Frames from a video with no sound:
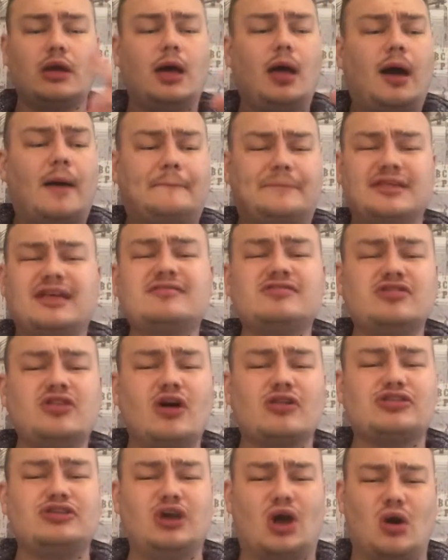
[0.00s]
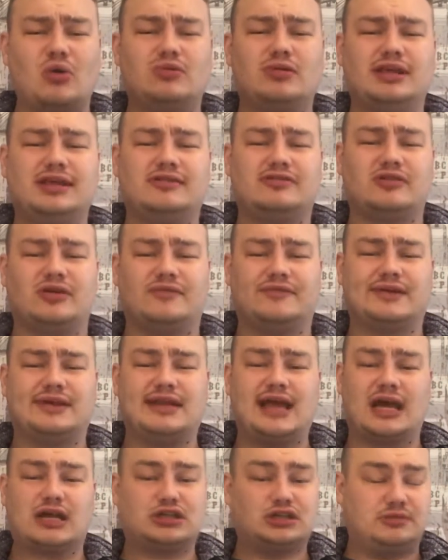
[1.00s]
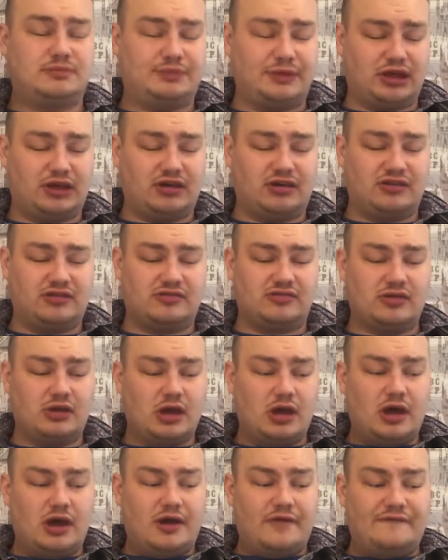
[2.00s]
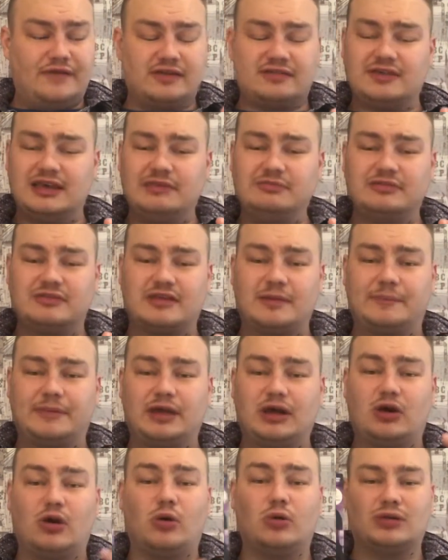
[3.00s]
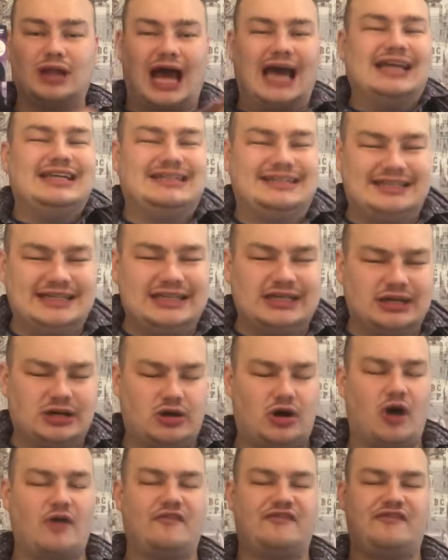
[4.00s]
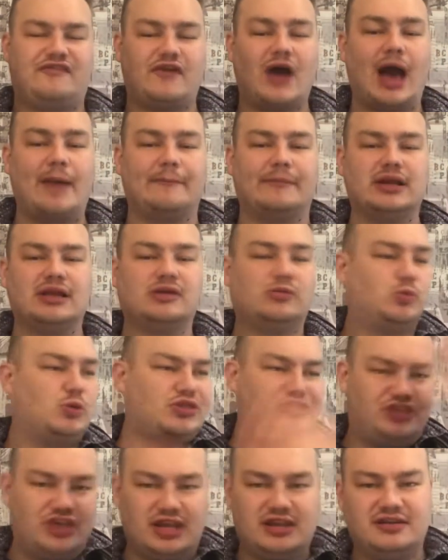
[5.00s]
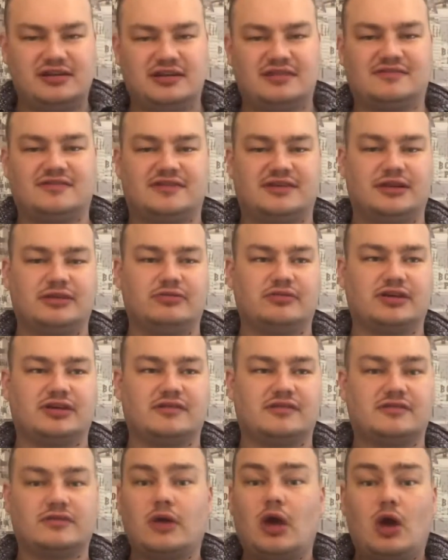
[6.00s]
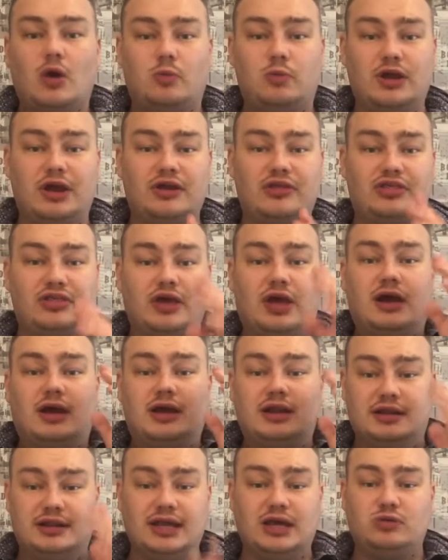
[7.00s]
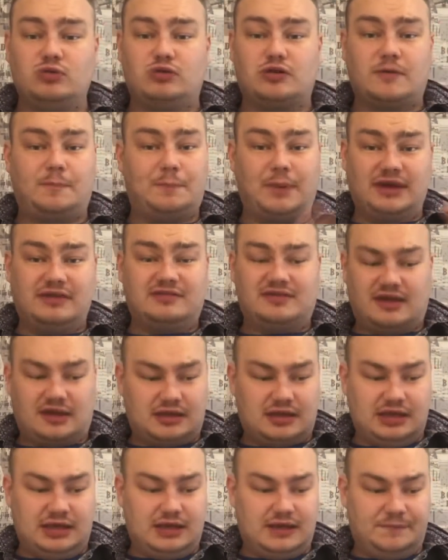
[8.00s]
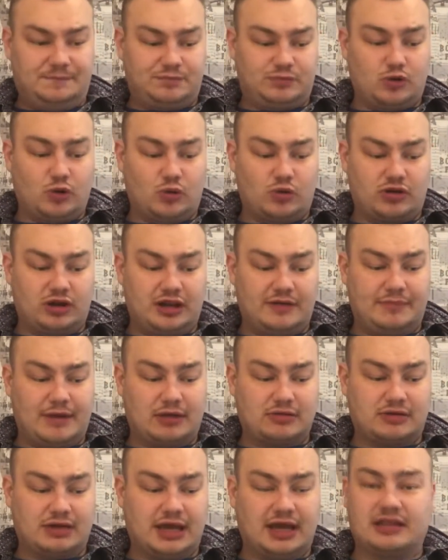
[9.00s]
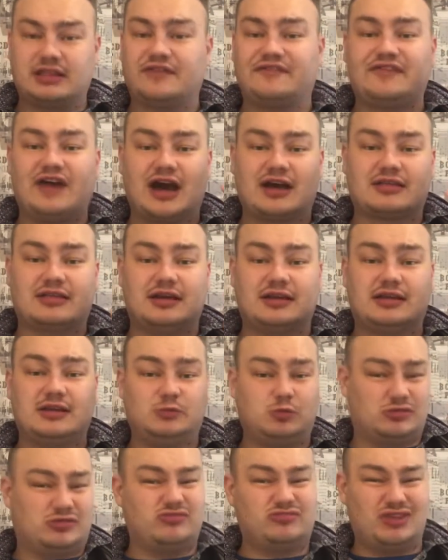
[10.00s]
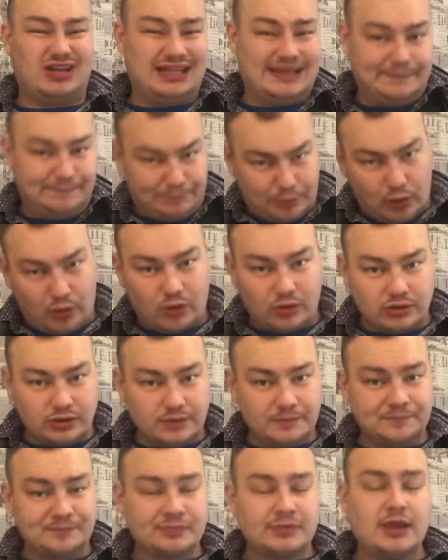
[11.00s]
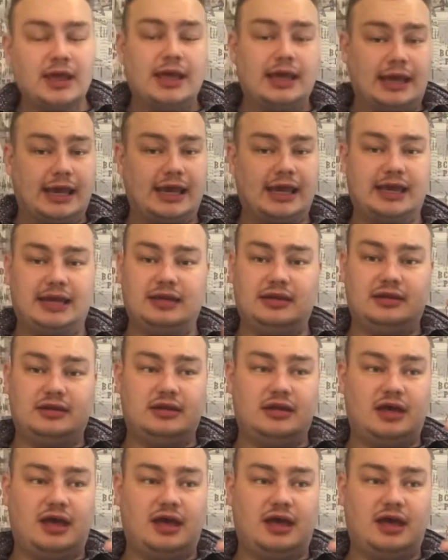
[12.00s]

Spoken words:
But that's not the only sort of connection, because there seems to be a whole idea of family within the series, with Luke basically talking about the fact that he wasn't really born in